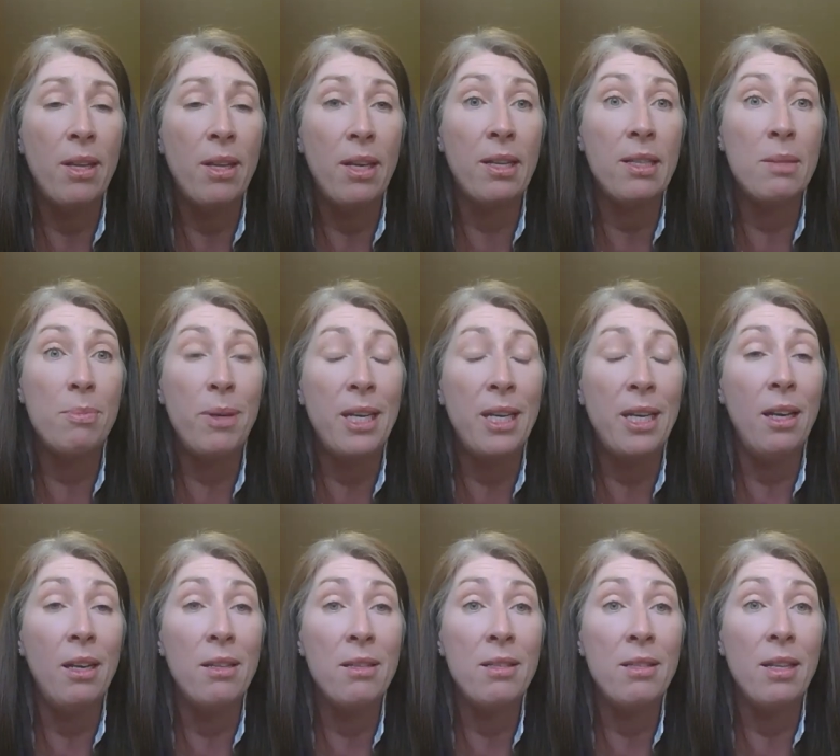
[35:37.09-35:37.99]
the
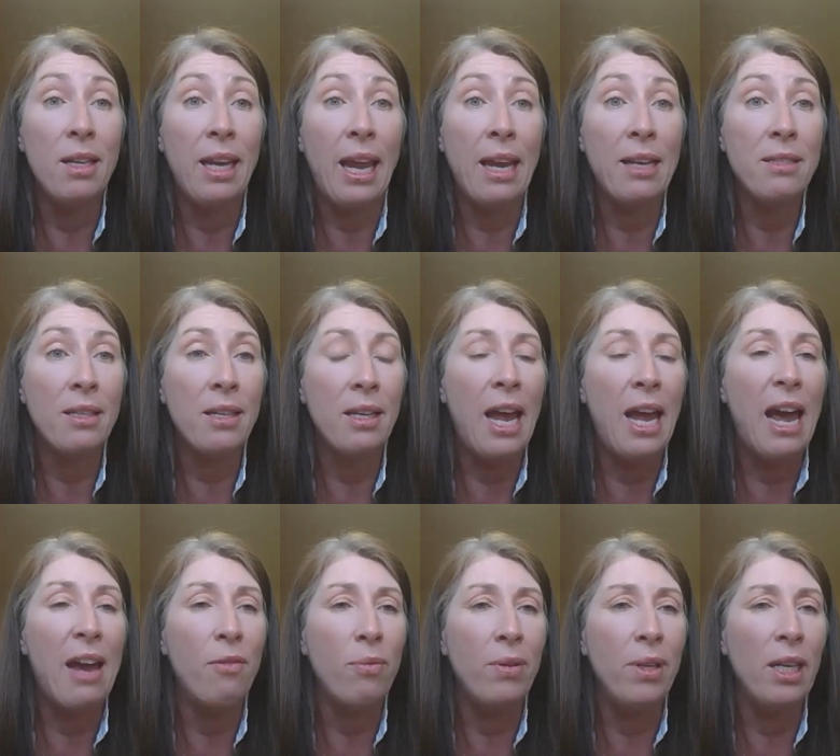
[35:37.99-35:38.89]
experience the guests can
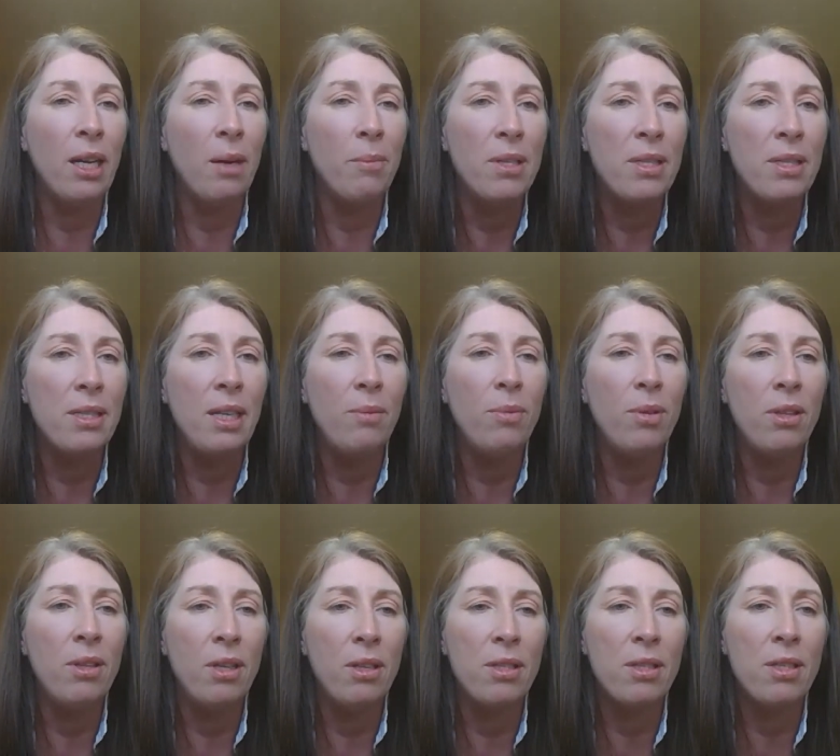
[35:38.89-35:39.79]
have when they come and stay
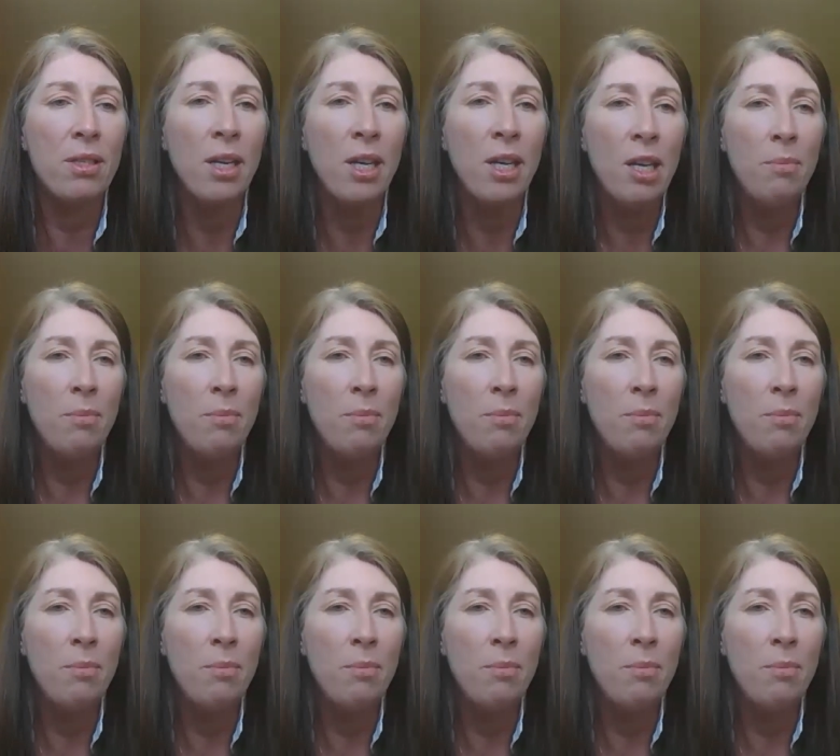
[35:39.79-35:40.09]
with us.